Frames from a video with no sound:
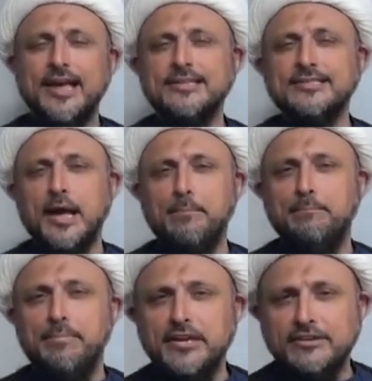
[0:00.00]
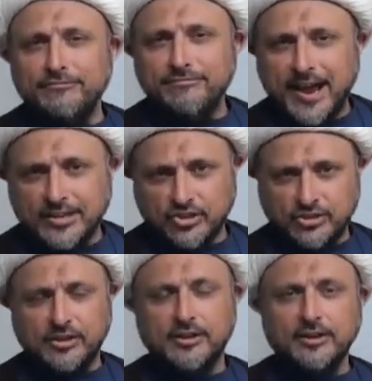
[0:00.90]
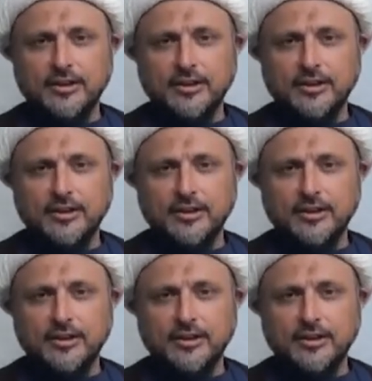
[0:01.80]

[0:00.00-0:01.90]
is a bit faster.